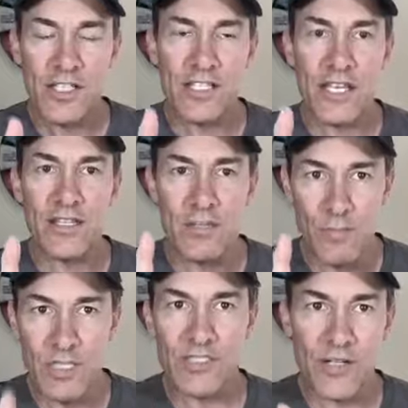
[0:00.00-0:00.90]
said, in the
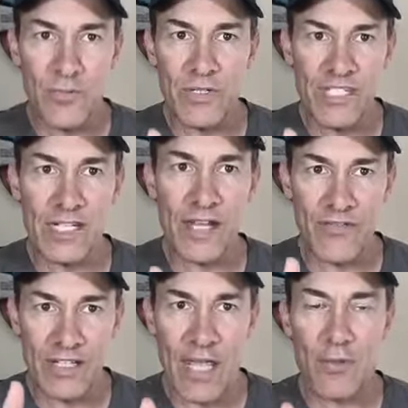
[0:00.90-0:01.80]
military, we did it every
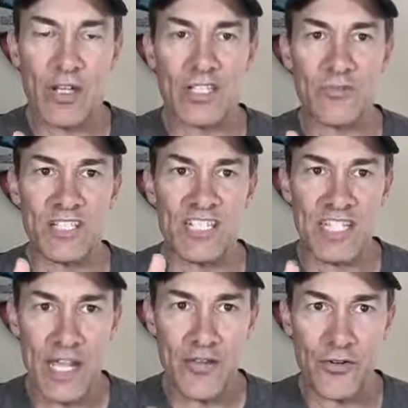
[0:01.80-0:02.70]
day because it was a
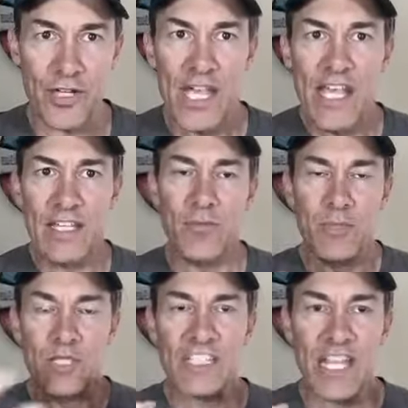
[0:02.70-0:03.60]
standard. In the
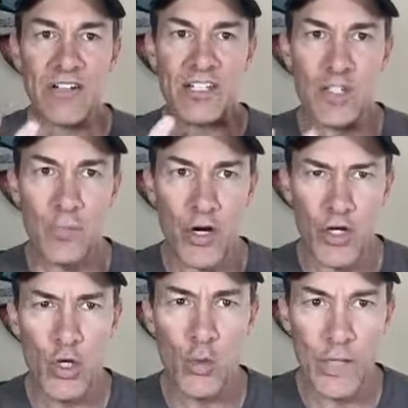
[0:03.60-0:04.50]
military, it's just part of
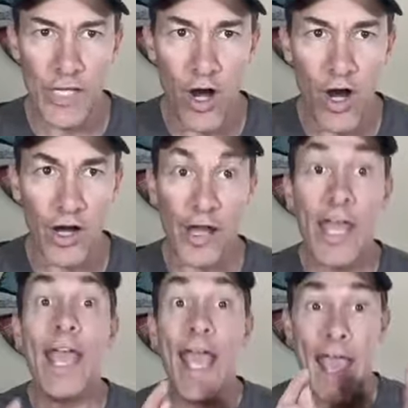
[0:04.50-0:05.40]
who we are.
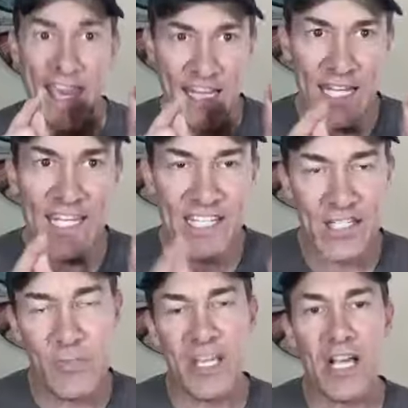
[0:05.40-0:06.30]
And it needs
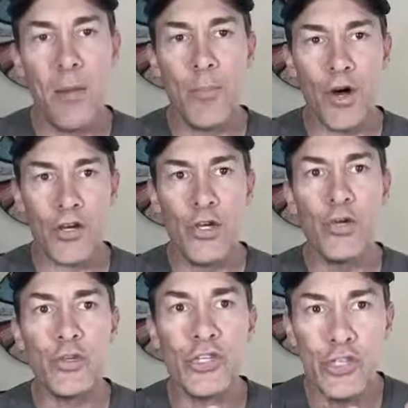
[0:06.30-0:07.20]
to become part of who
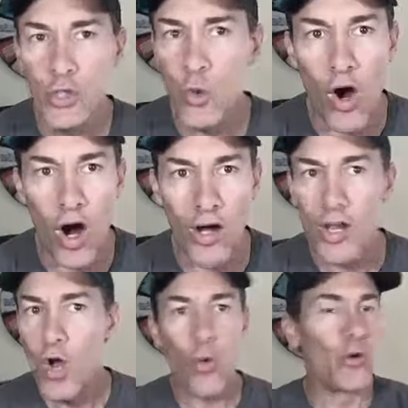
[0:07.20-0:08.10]
you are,
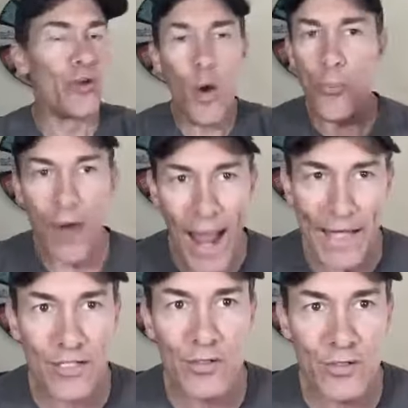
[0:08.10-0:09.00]
or no
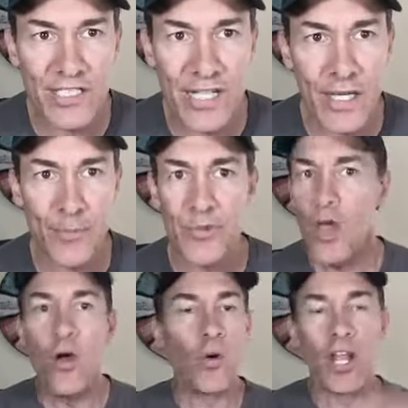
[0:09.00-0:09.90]
practical tips
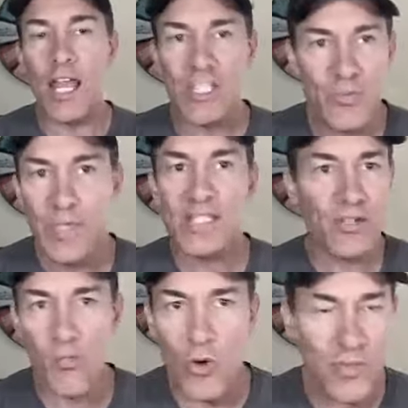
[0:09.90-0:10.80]
or less busy
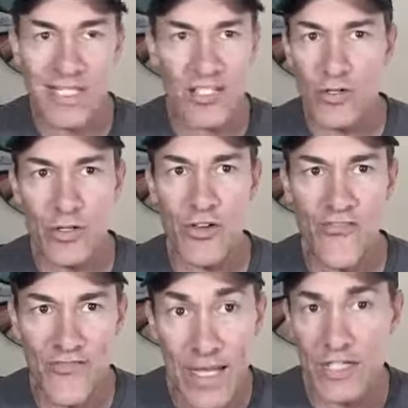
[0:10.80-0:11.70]
or more busy is going to
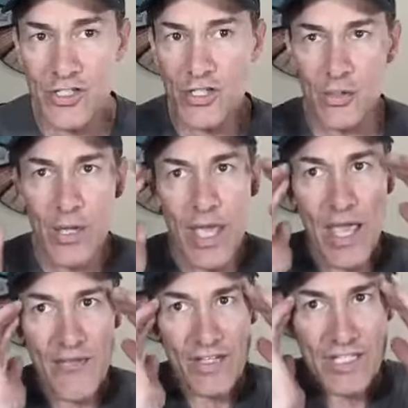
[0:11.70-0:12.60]
affect you
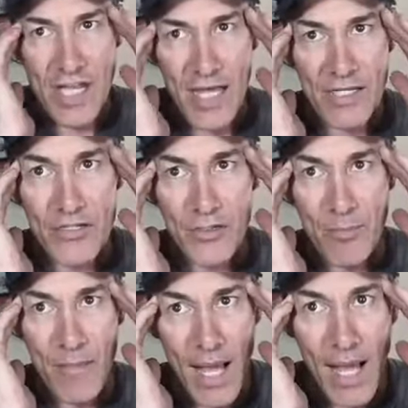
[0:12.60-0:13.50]
if it's not in your
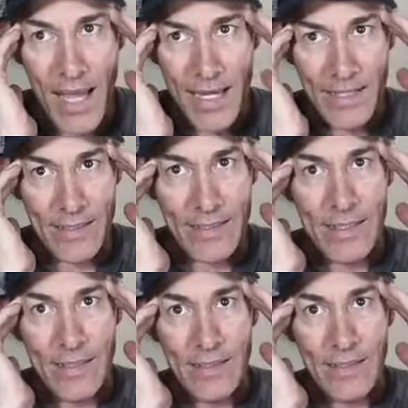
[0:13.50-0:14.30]
mind